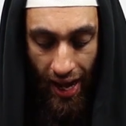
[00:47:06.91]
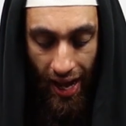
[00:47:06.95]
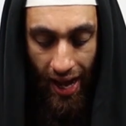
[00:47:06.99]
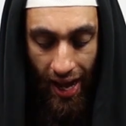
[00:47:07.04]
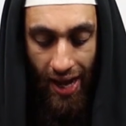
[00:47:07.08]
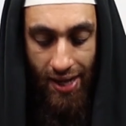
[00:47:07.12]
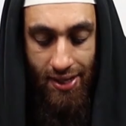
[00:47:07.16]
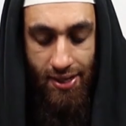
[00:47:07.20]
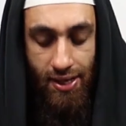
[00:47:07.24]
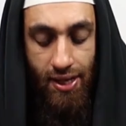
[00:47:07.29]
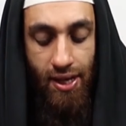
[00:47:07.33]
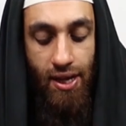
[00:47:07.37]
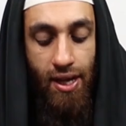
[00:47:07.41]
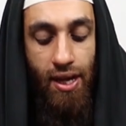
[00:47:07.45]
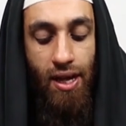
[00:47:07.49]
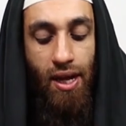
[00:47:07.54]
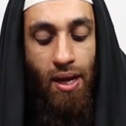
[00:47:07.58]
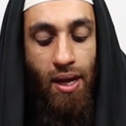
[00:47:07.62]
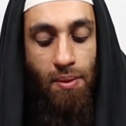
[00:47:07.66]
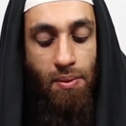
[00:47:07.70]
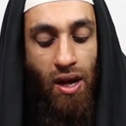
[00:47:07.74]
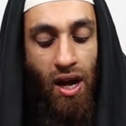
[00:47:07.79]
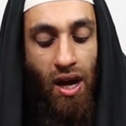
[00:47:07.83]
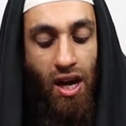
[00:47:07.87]
And
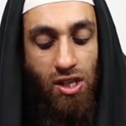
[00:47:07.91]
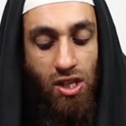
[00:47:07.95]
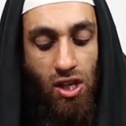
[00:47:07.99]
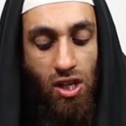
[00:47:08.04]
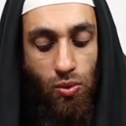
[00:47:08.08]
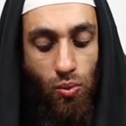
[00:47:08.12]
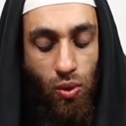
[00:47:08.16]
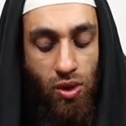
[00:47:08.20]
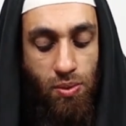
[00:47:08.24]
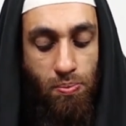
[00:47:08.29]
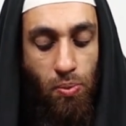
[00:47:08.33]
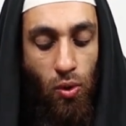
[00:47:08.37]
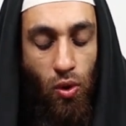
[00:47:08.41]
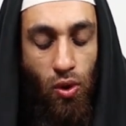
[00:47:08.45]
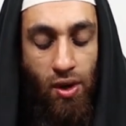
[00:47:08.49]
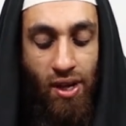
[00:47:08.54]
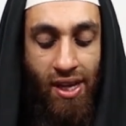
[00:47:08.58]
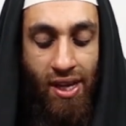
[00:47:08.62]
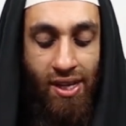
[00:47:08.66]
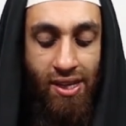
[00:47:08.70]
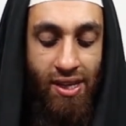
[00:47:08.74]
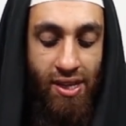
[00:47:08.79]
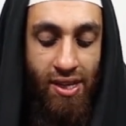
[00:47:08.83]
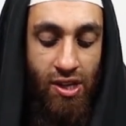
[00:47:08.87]
Ibn Hajar was born
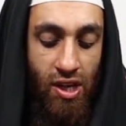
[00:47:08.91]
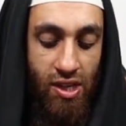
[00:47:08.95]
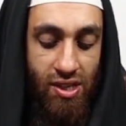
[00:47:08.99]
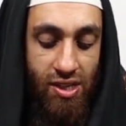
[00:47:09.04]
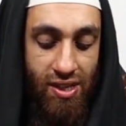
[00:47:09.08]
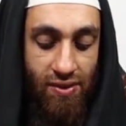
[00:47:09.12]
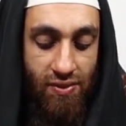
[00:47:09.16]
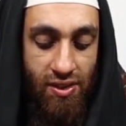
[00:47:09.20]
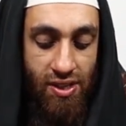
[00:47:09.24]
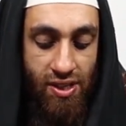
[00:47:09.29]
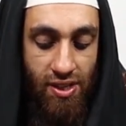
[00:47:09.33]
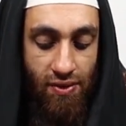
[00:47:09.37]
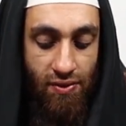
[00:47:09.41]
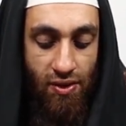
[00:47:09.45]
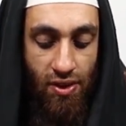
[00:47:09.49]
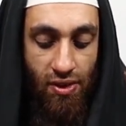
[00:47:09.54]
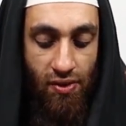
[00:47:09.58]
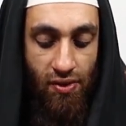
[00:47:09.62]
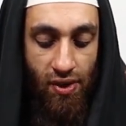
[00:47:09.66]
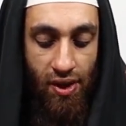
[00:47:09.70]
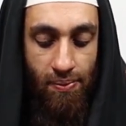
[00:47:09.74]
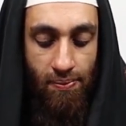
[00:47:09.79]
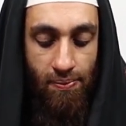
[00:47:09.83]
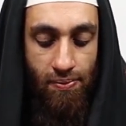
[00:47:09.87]
in the year
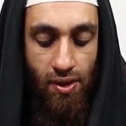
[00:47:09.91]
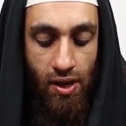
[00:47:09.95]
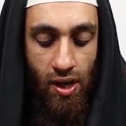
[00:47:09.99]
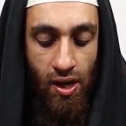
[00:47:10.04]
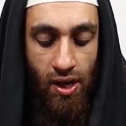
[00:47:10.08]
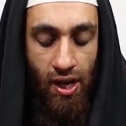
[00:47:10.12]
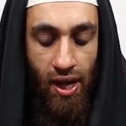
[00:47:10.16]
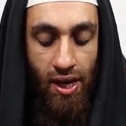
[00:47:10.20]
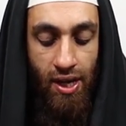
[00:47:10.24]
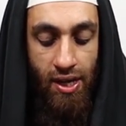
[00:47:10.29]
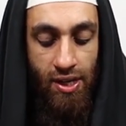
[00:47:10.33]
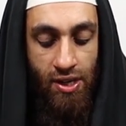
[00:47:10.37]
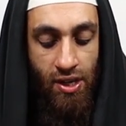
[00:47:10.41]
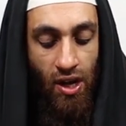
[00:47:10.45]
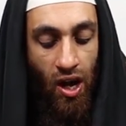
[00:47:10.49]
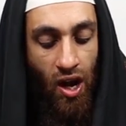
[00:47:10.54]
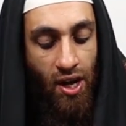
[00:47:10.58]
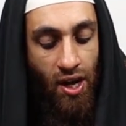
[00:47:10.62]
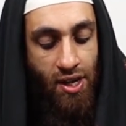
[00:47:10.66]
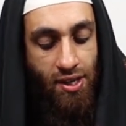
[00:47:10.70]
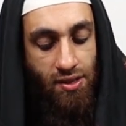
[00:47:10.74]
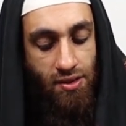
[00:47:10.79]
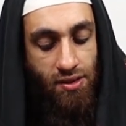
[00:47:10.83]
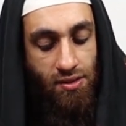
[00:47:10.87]
773. Okay,
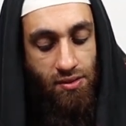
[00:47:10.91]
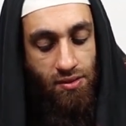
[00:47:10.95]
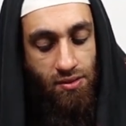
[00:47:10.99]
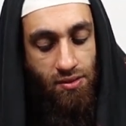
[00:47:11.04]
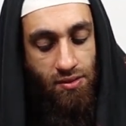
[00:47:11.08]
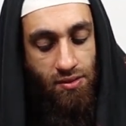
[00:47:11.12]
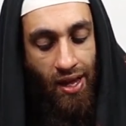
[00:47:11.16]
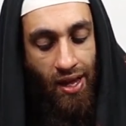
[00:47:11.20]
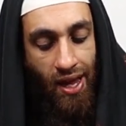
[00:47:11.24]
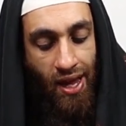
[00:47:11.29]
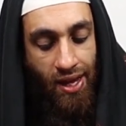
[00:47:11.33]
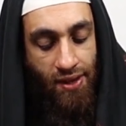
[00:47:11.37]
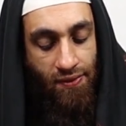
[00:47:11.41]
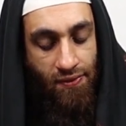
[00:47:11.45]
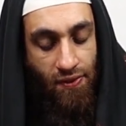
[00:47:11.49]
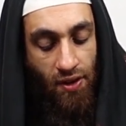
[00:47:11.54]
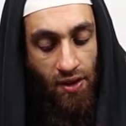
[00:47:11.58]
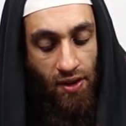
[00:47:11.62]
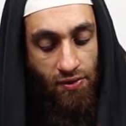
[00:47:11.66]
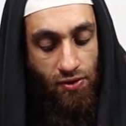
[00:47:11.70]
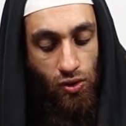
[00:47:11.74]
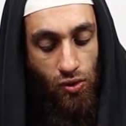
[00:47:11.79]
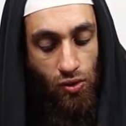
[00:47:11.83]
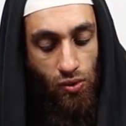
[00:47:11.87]
died
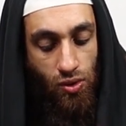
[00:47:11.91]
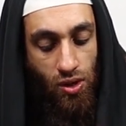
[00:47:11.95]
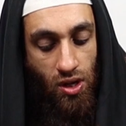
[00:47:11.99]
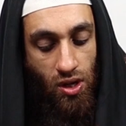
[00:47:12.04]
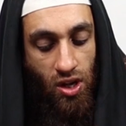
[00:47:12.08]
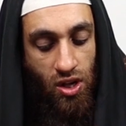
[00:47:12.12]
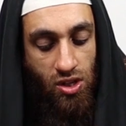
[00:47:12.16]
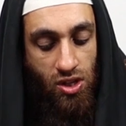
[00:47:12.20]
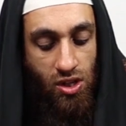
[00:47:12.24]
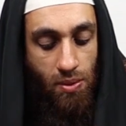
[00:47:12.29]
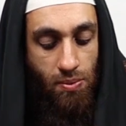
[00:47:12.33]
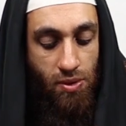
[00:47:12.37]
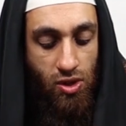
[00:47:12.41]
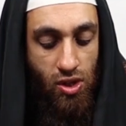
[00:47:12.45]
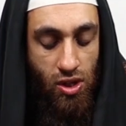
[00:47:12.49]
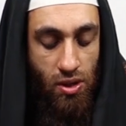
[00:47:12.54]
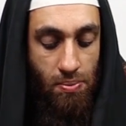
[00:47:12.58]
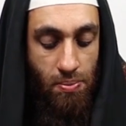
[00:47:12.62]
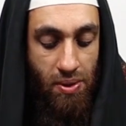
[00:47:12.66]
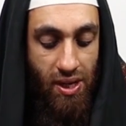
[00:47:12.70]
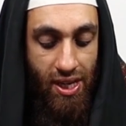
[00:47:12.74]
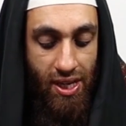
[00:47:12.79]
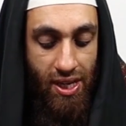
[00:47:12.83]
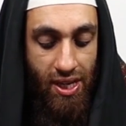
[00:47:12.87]
852. Qatib
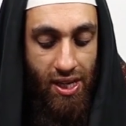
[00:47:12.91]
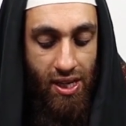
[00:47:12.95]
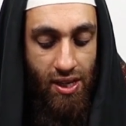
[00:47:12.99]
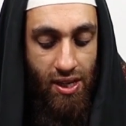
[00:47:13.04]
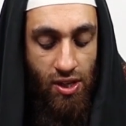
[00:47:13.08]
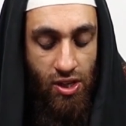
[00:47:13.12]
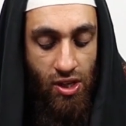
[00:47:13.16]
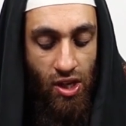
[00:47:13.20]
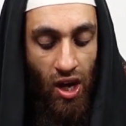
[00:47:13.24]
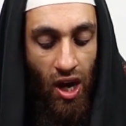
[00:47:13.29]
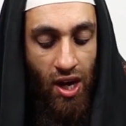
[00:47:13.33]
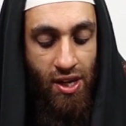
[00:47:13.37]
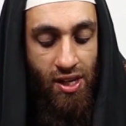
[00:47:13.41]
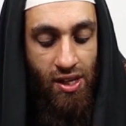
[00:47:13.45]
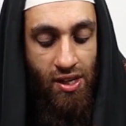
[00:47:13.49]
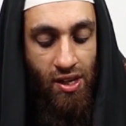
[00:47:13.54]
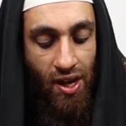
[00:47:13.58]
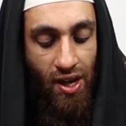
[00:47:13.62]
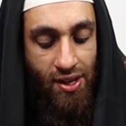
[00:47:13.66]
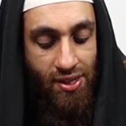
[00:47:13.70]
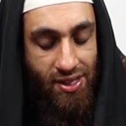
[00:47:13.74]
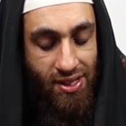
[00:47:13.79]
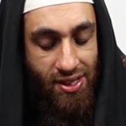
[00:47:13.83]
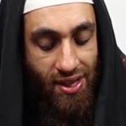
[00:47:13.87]
al-Sharbini died in
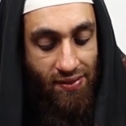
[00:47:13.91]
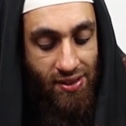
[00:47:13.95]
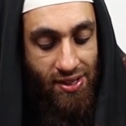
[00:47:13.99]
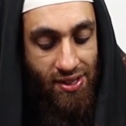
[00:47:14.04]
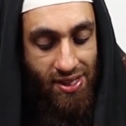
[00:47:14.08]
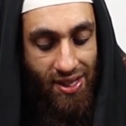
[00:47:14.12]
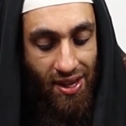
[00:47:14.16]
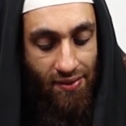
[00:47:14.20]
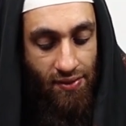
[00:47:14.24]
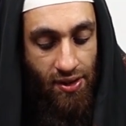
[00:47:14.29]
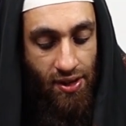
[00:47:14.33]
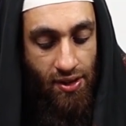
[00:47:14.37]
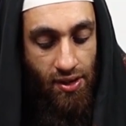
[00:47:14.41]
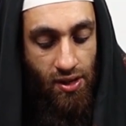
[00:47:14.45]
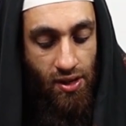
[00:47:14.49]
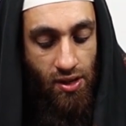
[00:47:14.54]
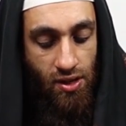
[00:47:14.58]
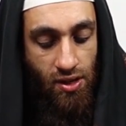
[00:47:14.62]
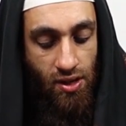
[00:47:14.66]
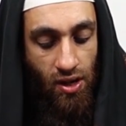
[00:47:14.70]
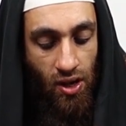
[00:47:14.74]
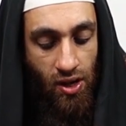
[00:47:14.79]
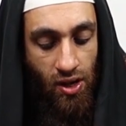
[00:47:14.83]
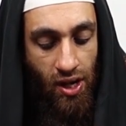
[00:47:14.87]
977.
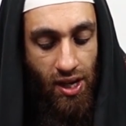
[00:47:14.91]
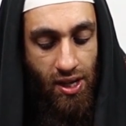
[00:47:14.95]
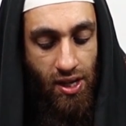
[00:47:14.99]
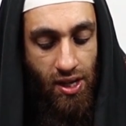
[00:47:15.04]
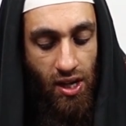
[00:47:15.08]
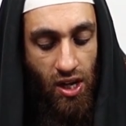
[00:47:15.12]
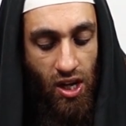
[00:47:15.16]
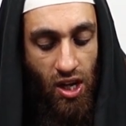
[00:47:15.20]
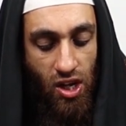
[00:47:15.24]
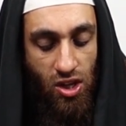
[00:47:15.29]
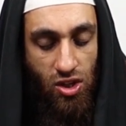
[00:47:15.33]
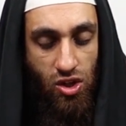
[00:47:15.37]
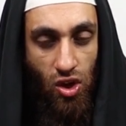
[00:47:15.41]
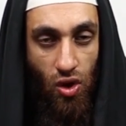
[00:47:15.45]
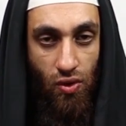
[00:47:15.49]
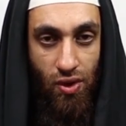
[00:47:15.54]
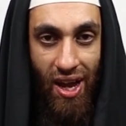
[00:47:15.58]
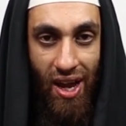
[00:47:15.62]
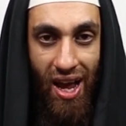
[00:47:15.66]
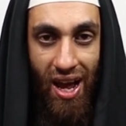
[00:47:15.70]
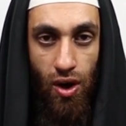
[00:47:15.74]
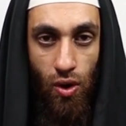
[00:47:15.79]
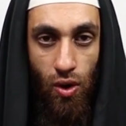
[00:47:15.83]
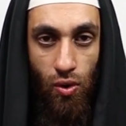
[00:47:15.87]
Okay, so
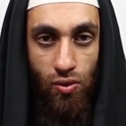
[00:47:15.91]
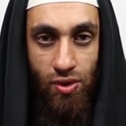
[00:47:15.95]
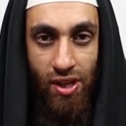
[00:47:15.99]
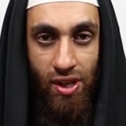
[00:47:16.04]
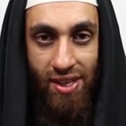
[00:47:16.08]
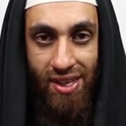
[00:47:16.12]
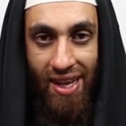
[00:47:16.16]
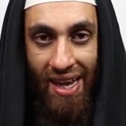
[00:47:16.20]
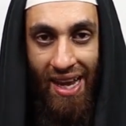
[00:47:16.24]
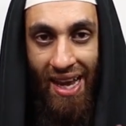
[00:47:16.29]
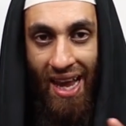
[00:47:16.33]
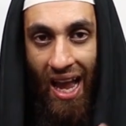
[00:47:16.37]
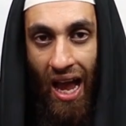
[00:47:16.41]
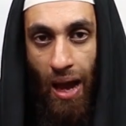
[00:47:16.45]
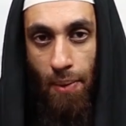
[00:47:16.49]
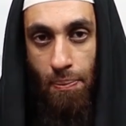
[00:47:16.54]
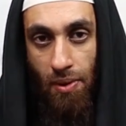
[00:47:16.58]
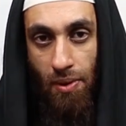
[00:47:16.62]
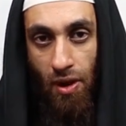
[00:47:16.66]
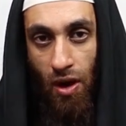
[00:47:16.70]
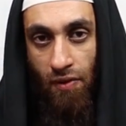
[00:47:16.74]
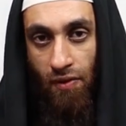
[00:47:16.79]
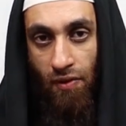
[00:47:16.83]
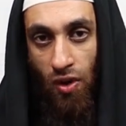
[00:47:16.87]
now there's a
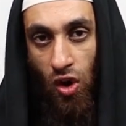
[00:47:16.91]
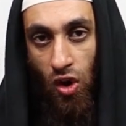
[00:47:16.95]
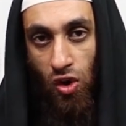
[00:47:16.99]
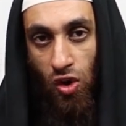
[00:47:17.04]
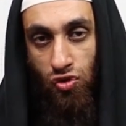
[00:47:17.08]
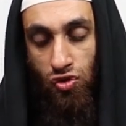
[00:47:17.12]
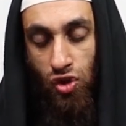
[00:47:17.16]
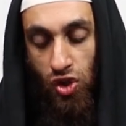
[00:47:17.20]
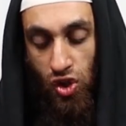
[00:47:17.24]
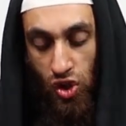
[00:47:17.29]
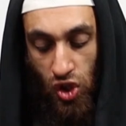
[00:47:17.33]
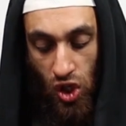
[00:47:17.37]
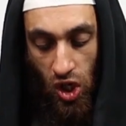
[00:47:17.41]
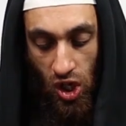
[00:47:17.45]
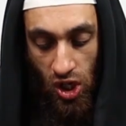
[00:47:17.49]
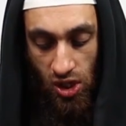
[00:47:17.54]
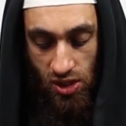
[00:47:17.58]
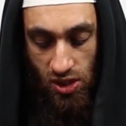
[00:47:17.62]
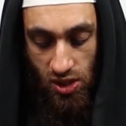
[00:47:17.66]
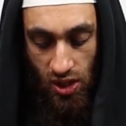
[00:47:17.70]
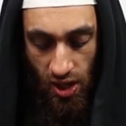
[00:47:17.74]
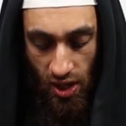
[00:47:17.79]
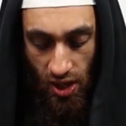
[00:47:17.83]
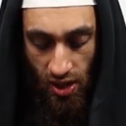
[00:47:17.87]
gap of 100
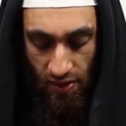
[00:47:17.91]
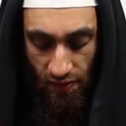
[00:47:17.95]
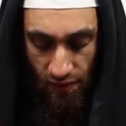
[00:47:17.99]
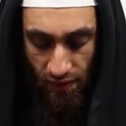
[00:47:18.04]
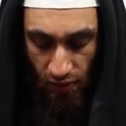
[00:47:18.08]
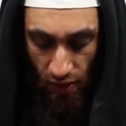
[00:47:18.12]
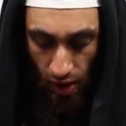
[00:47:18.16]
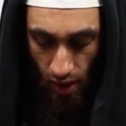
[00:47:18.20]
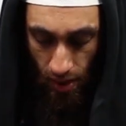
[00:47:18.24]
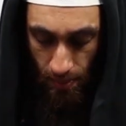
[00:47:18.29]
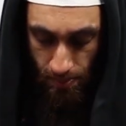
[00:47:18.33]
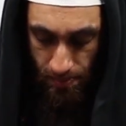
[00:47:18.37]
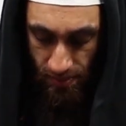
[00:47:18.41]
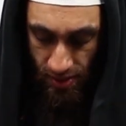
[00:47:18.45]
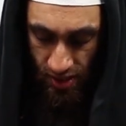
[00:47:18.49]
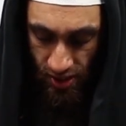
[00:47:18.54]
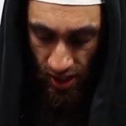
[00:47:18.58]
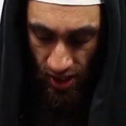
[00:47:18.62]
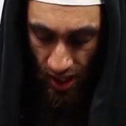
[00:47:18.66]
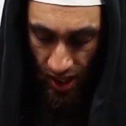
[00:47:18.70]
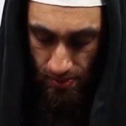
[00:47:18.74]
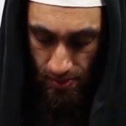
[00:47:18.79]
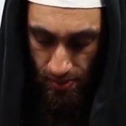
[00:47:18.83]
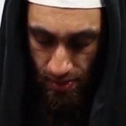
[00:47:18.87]
years from the
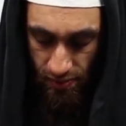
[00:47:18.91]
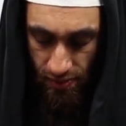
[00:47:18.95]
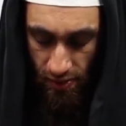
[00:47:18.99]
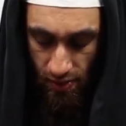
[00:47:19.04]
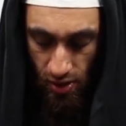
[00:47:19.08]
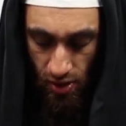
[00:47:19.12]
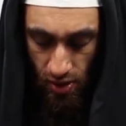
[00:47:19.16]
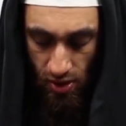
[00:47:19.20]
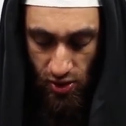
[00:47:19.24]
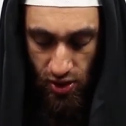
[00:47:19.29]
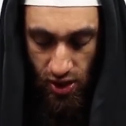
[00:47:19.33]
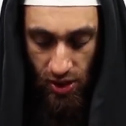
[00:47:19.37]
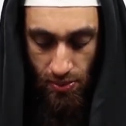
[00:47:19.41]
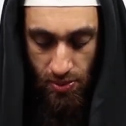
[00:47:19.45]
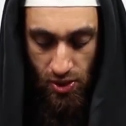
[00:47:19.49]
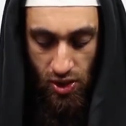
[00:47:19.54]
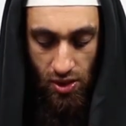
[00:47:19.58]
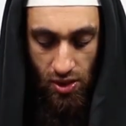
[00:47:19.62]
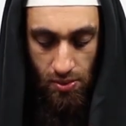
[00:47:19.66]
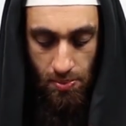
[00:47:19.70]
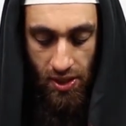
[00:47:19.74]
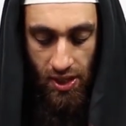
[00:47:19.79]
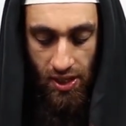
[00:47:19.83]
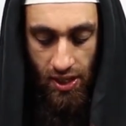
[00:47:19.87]
time of Qatib
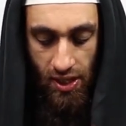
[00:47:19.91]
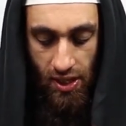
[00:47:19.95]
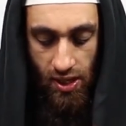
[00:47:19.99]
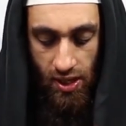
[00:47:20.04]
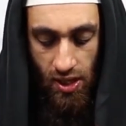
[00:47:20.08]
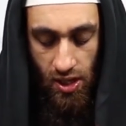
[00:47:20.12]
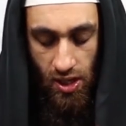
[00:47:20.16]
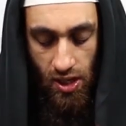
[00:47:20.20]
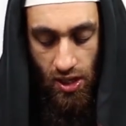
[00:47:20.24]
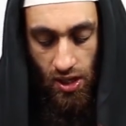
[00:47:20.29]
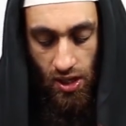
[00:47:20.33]
al-Sharbini